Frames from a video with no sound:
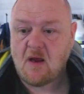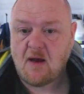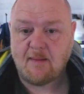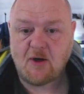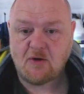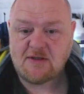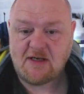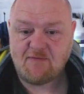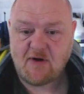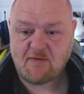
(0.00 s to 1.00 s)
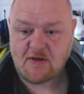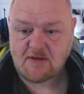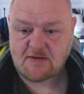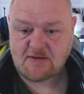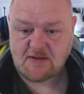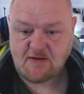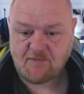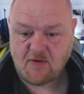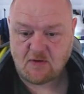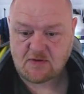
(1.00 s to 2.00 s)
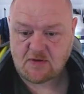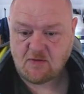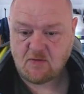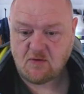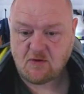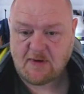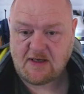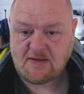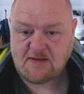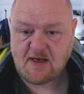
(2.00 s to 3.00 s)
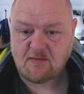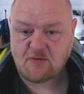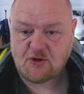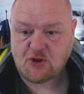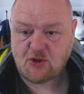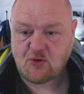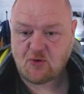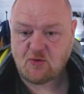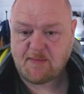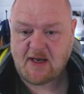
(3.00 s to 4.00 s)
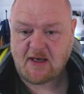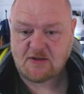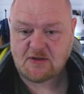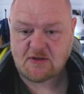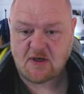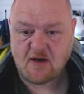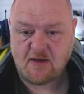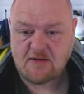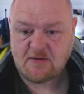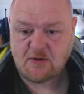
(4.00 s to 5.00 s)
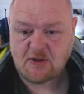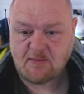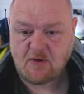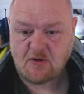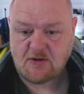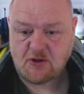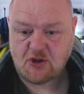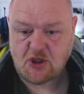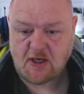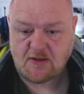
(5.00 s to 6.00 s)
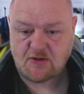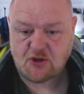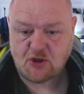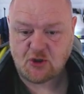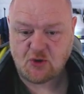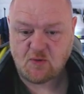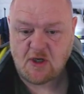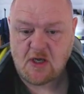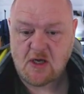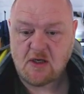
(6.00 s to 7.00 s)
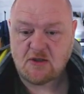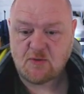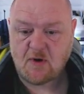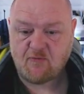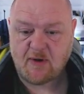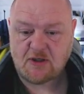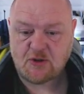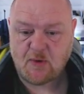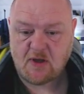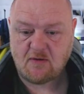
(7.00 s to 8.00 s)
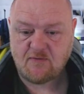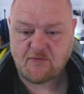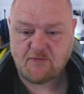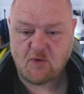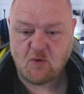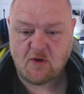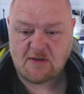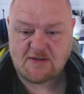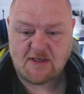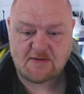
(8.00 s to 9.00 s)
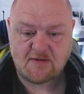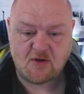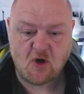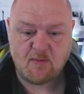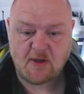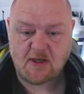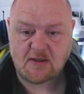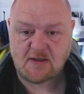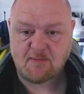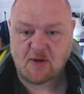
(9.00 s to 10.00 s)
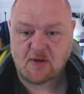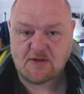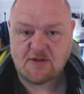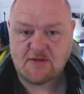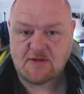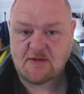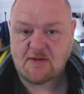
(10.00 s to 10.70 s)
I'm going to leave everything as default all the way down to page size, which I'm going to change to 12 by 12 for desktop cutting plotters.